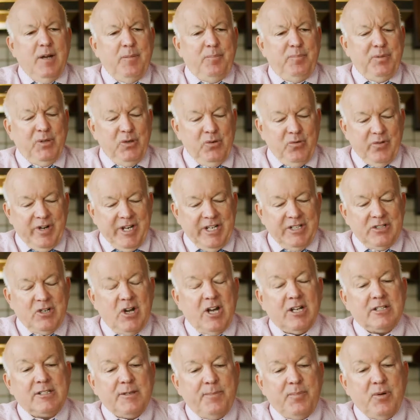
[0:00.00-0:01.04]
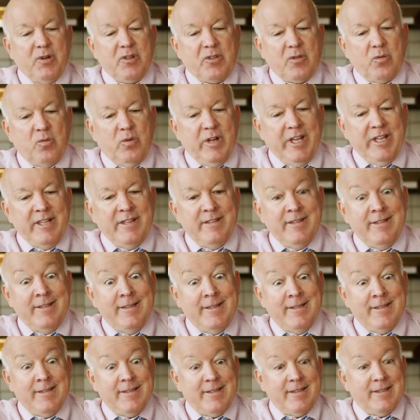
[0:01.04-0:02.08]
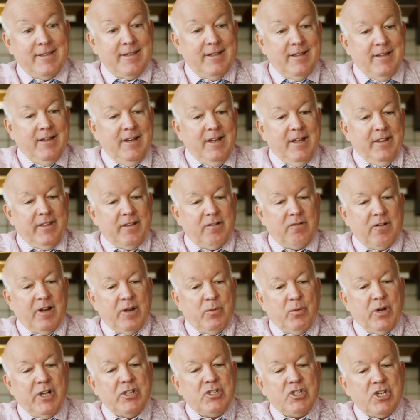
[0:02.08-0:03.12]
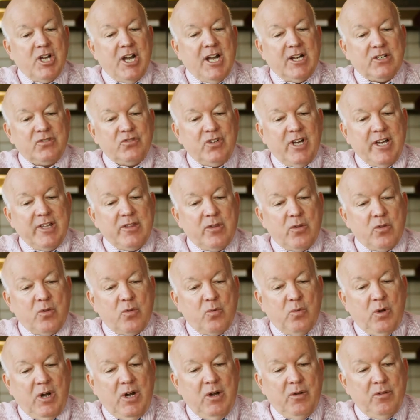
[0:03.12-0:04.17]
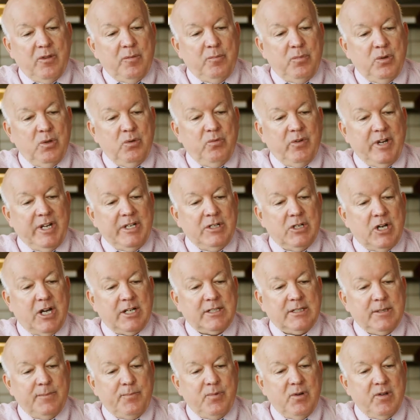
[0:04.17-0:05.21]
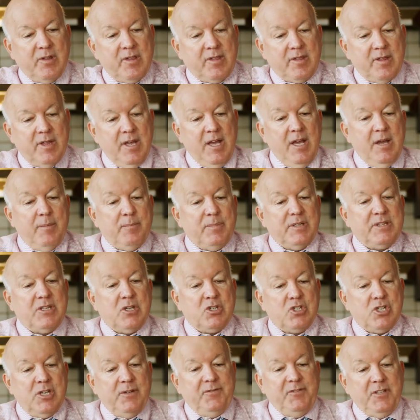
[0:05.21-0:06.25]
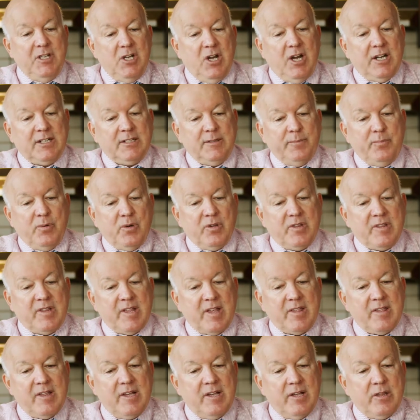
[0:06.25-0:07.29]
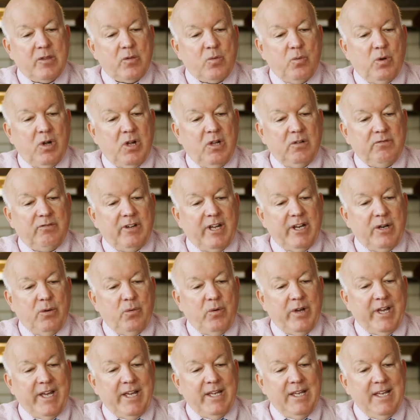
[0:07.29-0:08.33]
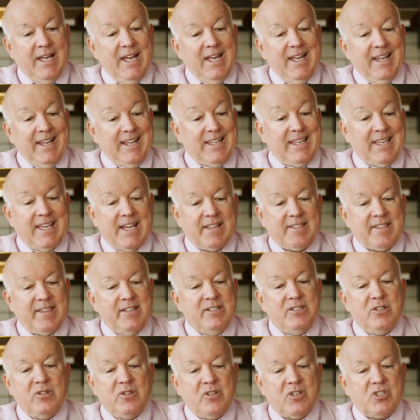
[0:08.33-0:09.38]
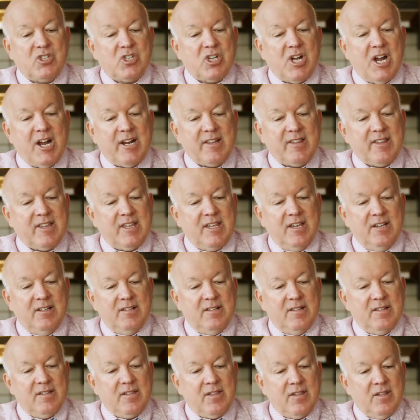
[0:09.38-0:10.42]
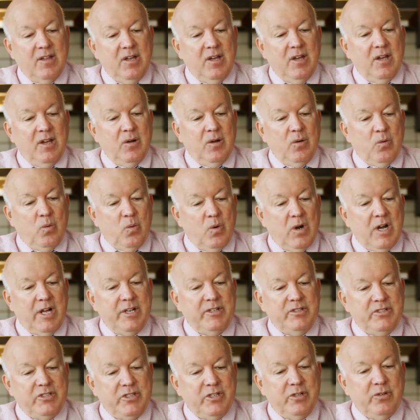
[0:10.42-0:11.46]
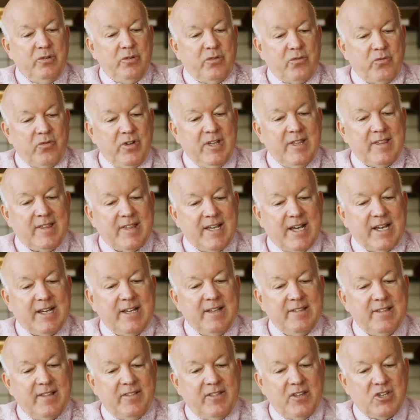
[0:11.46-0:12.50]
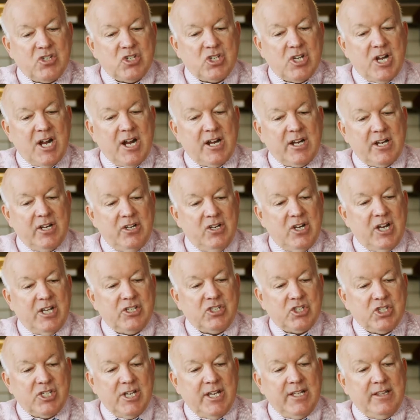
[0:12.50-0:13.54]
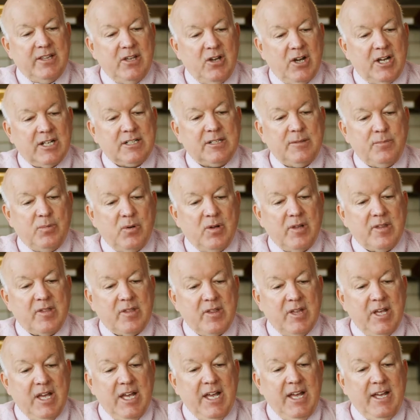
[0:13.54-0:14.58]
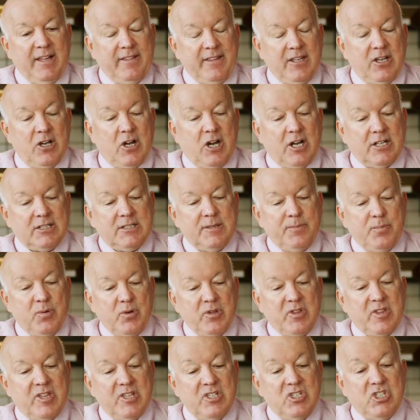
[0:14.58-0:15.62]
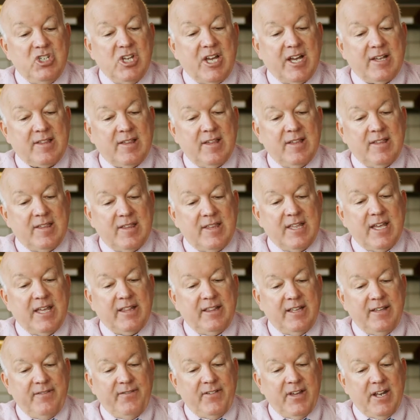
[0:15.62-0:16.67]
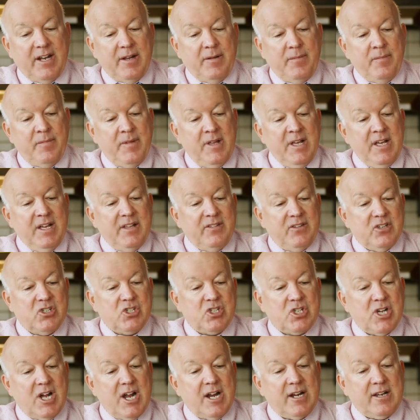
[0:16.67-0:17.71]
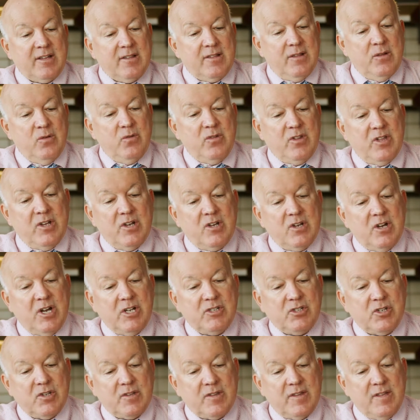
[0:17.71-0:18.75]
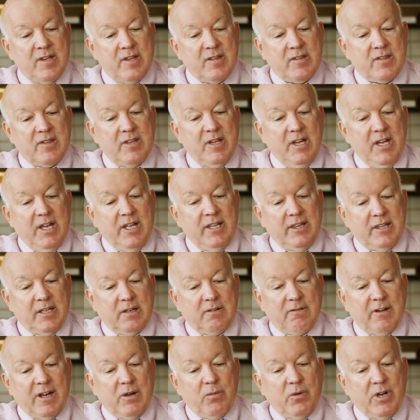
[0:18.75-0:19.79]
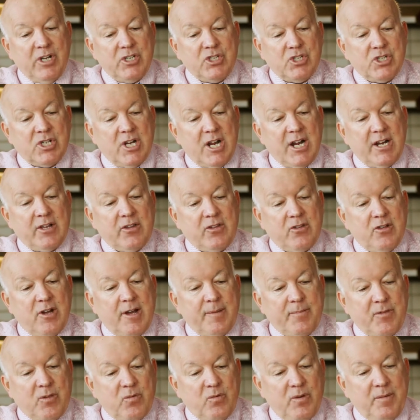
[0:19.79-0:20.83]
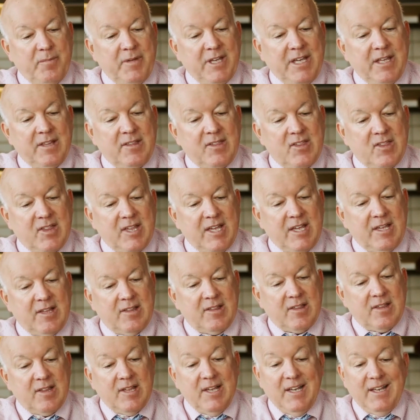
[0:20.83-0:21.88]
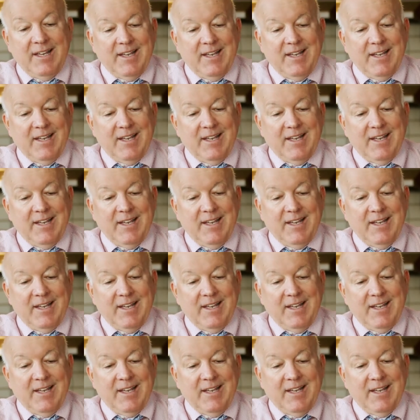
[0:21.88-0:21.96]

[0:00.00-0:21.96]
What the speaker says: Blue-ringed octopus wins. The great white shark tries to swallow the blue-ringed octopus, but the shifty octopus doesn't get swallowed right away. It gets into the shark's gills. 1, 2, 3 seconds and the shark cannot shake the octopus. The octopus injects its deadly venom. The shark is losing consciousness. The great white shark stops swimming and sinks.